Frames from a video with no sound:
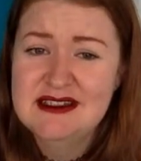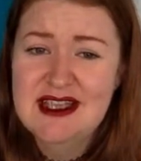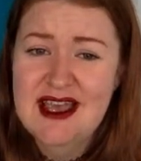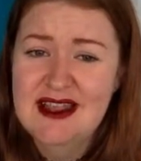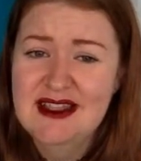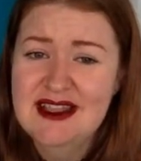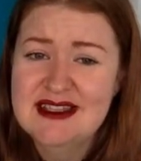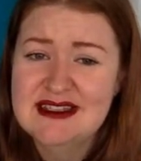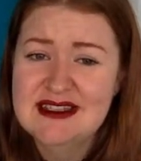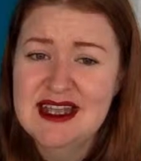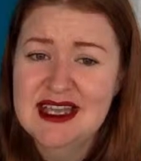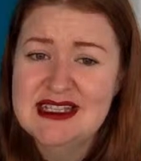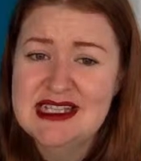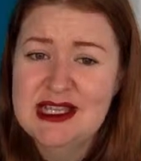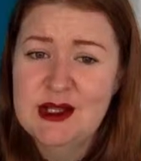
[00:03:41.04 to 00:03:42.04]
Yeah, less than
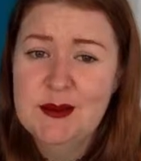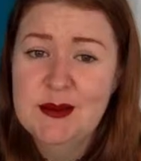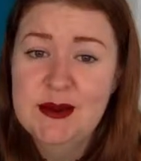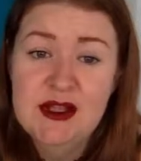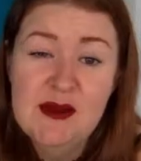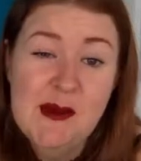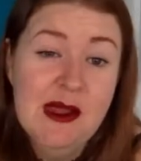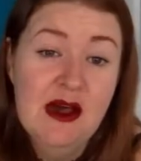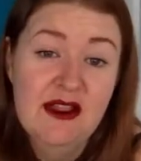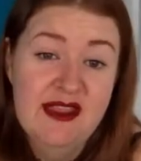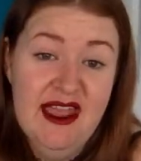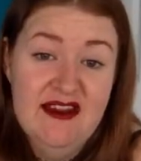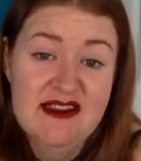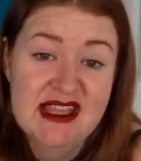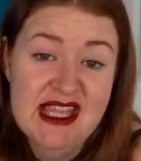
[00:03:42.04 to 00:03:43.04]
ideal, but we got
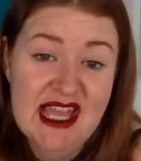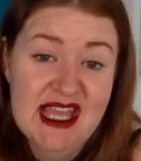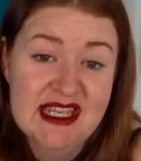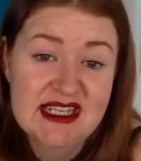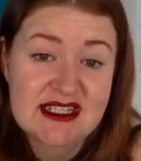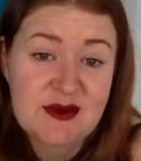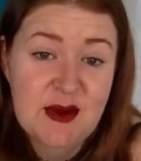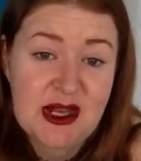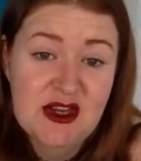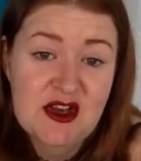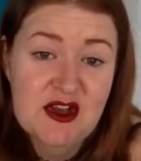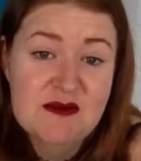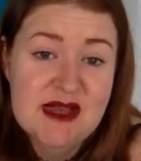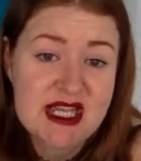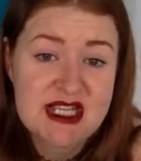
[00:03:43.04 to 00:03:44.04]
there in the end. We had
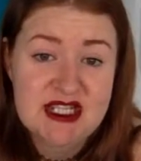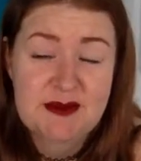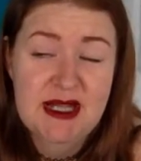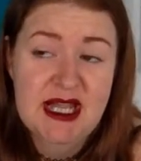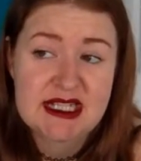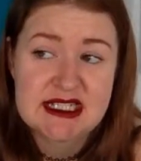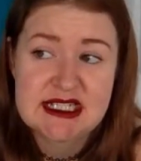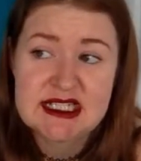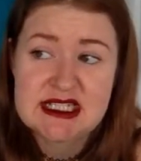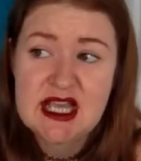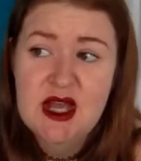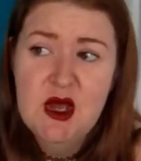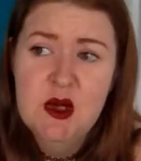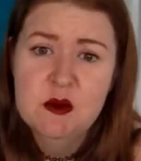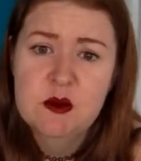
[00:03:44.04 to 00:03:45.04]
no major plans.
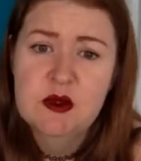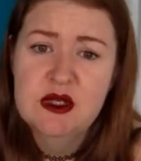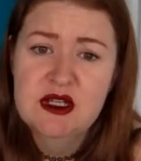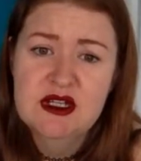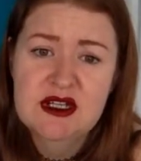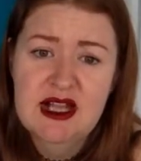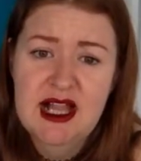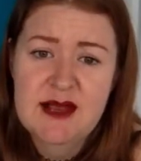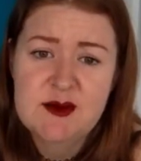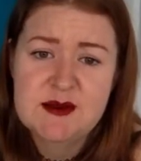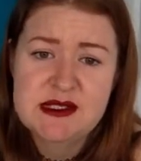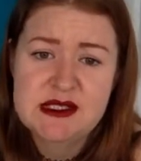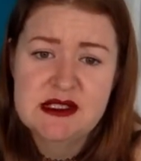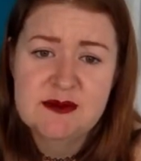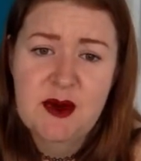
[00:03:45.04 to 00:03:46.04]
We were going to go climb
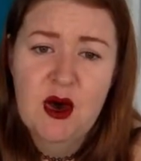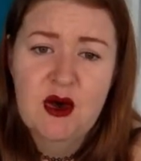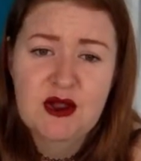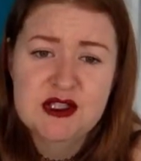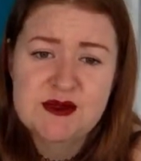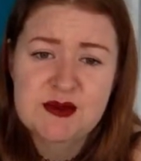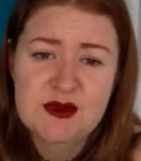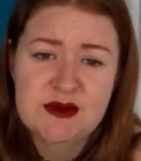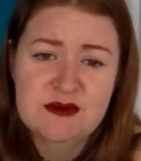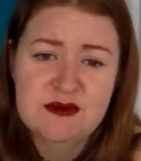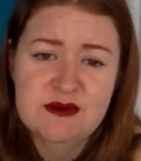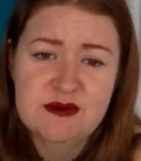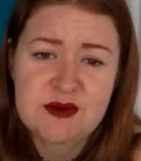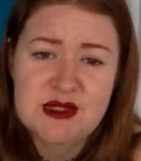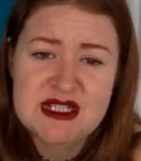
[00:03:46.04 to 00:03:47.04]
up St Paul's, but
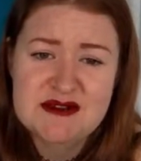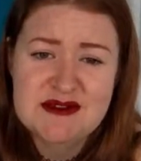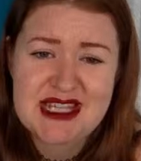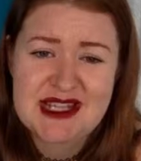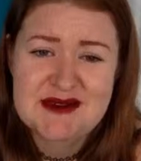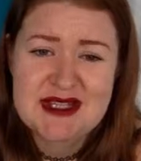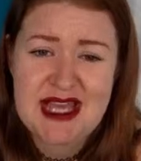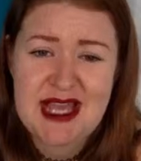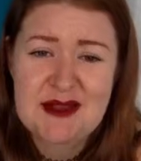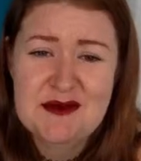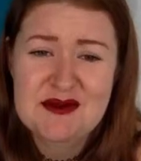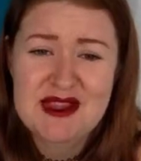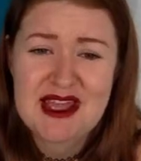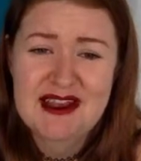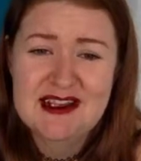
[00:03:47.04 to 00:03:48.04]
we didn't really have time
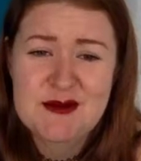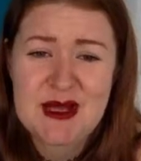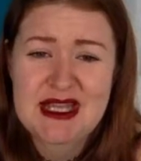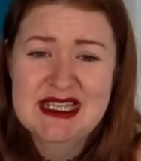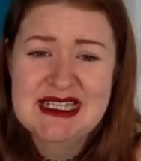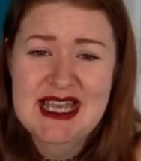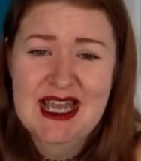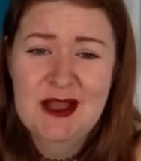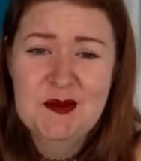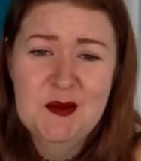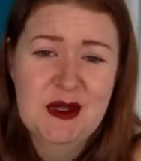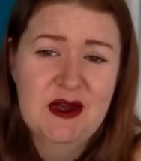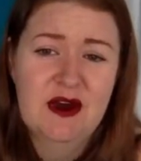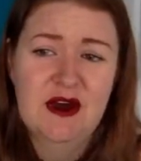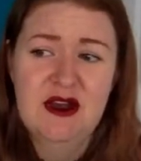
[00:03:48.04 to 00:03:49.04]
for that, because by the time
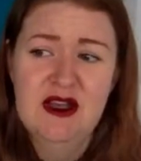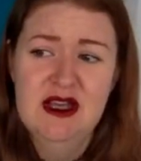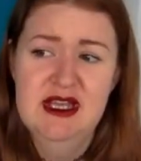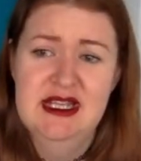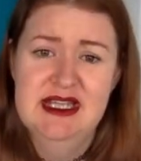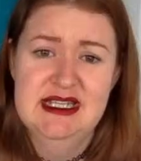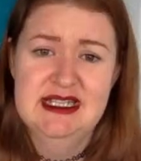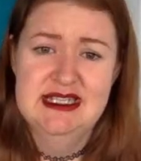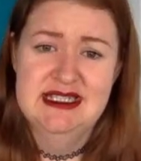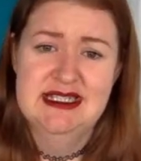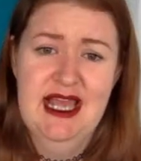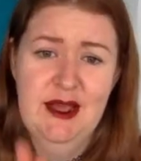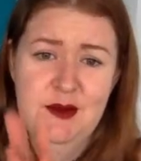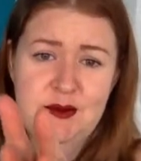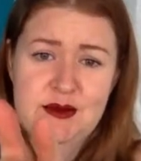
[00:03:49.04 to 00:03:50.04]
we got
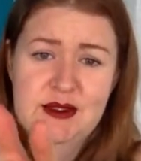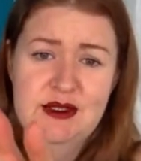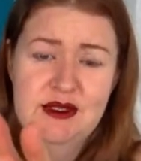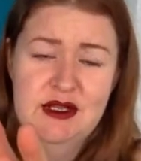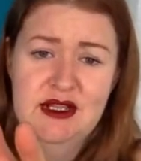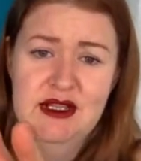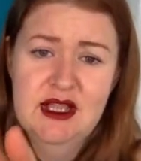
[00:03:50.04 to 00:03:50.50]
down